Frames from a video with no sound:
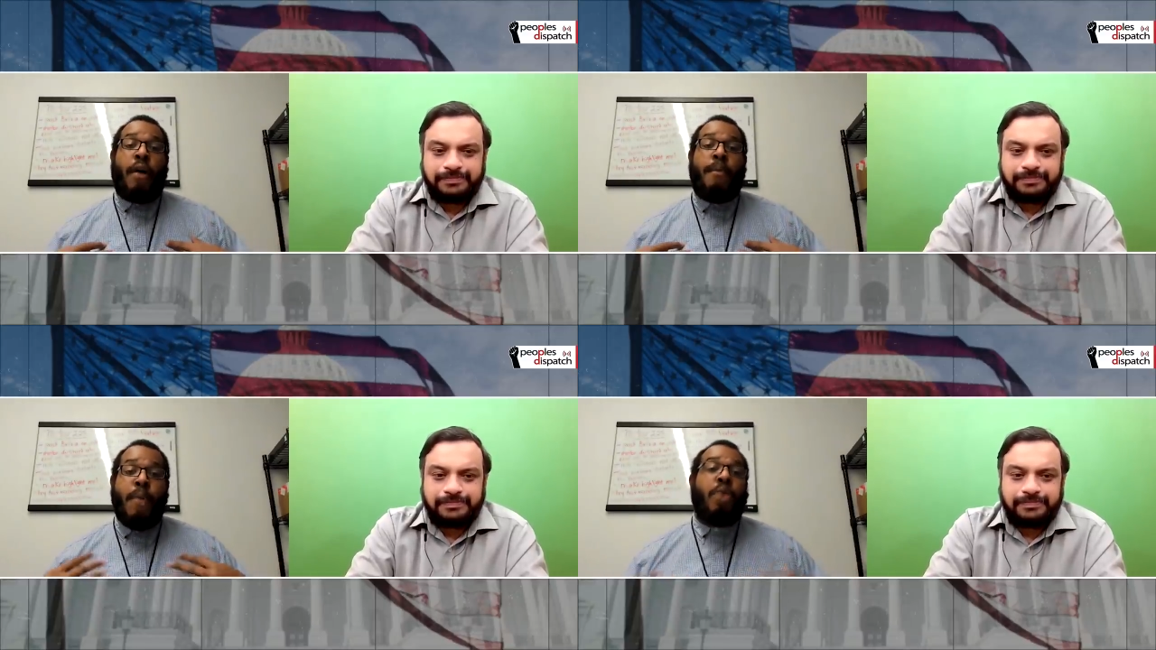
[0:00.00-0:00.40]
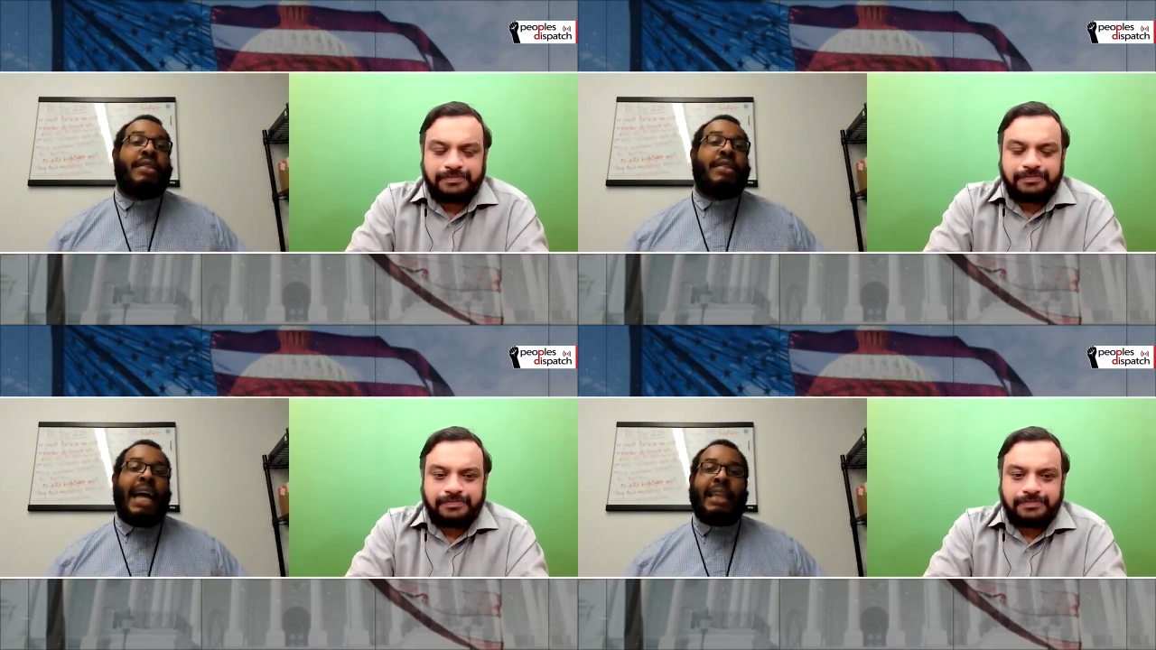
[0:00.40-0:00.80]
Speaker 1: are
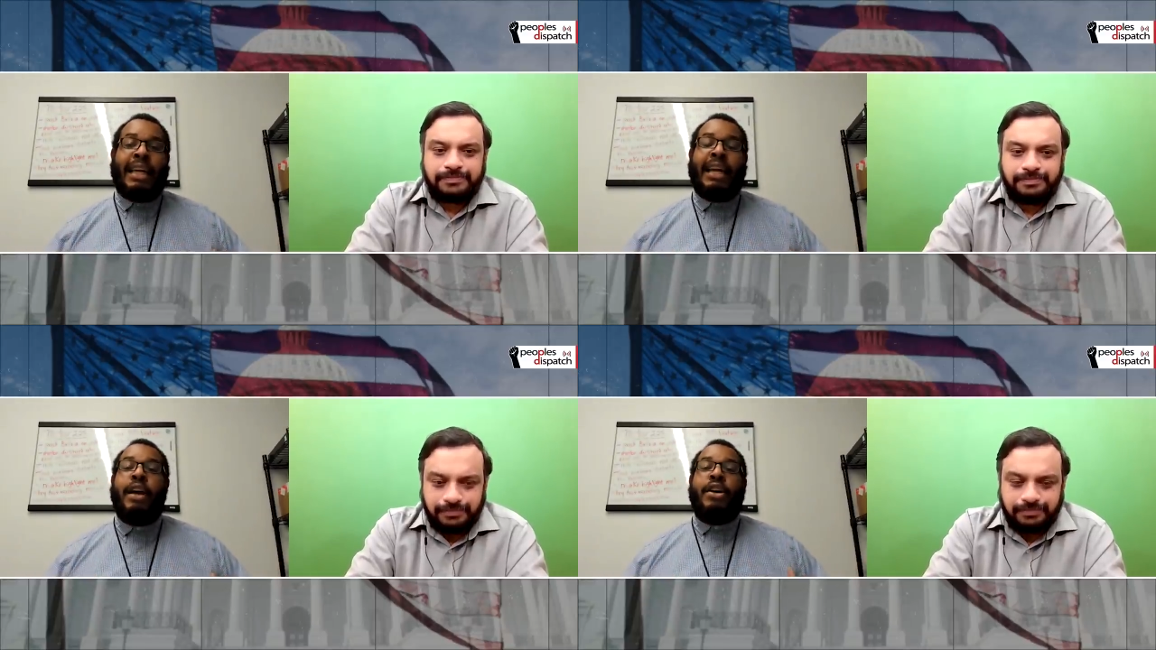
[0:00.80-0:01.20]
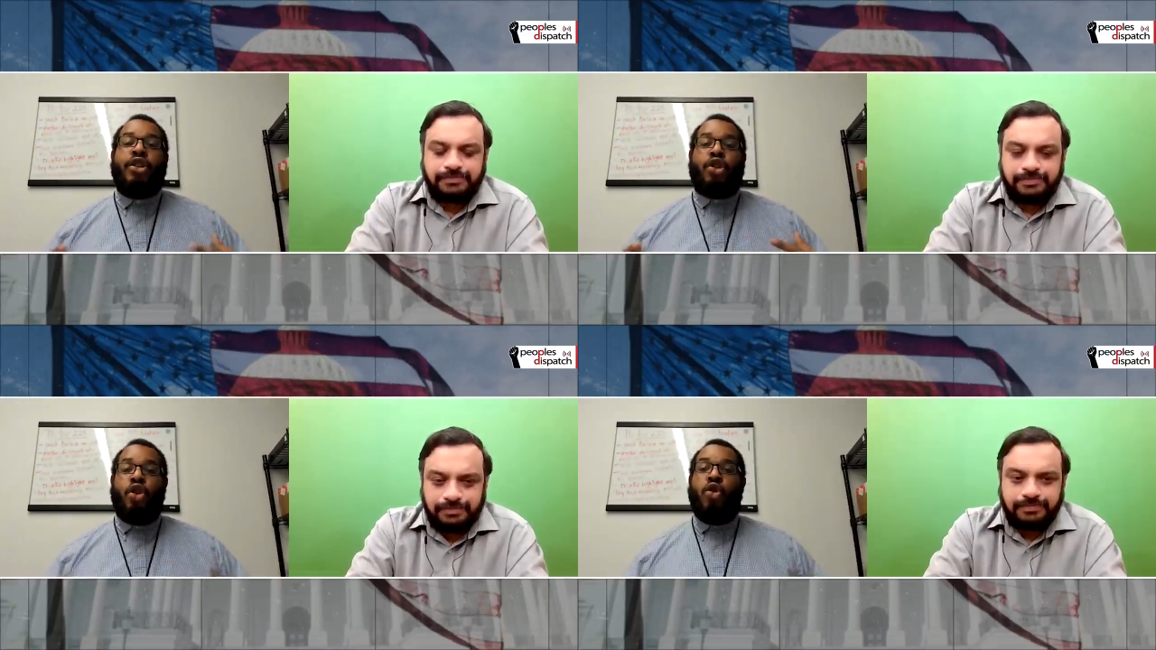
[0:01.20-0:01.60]
most likely
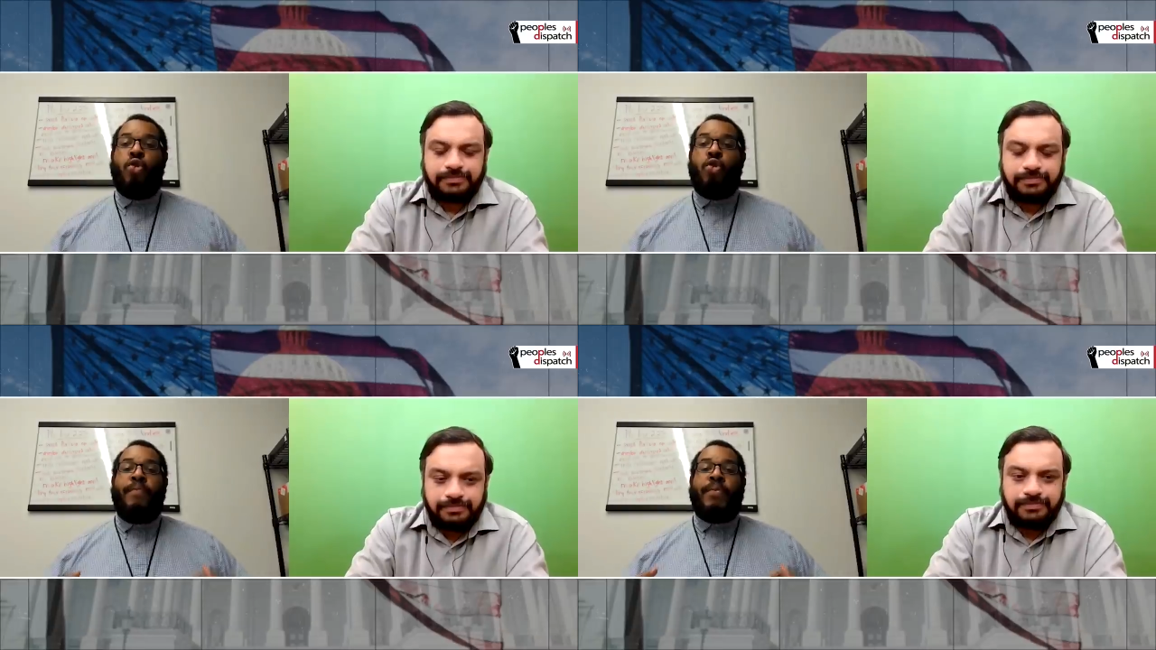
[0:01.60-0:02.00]
to